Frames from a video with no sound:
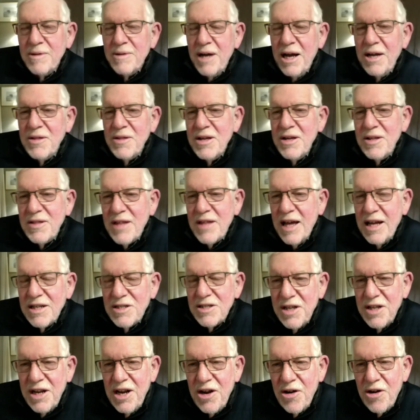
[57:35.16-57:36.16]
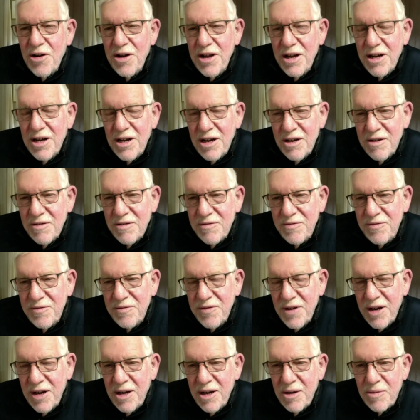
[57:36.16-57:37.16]
I think that's an area of
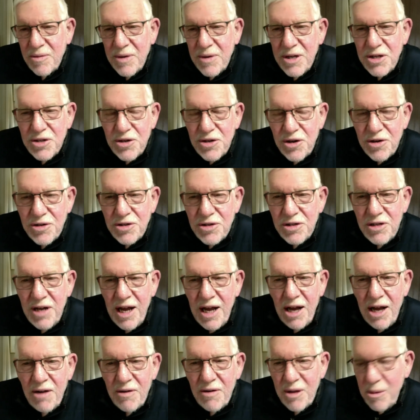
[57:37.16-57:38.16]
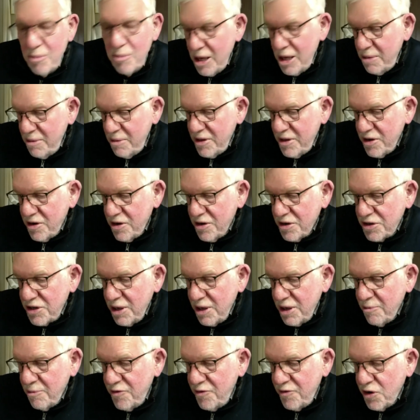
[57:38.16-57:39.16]
uh, research now, and maybe there are
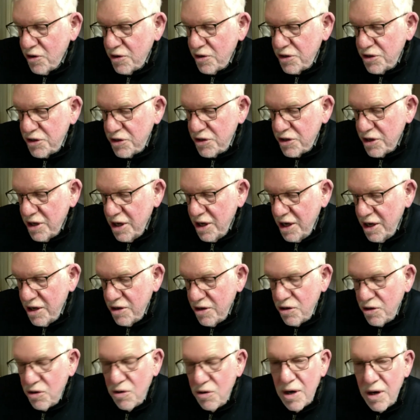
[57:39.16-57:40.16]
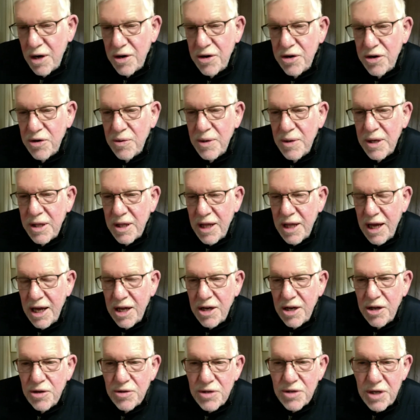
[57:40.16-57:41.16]
some folks uh, who are doing
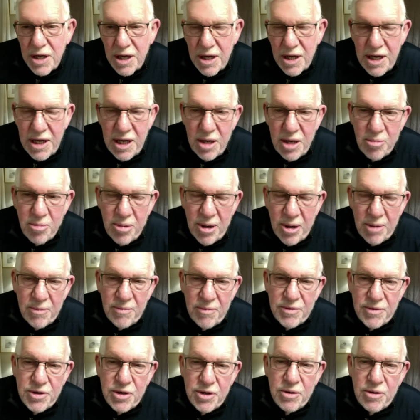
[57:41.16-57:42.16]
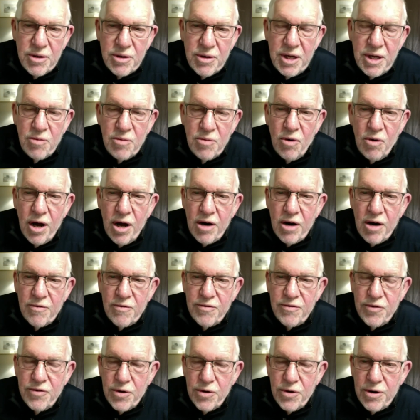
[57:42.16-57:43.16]
that using a heat pump to heat water
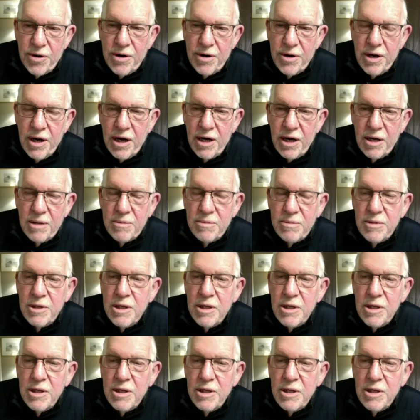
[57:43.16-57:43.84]
for uh,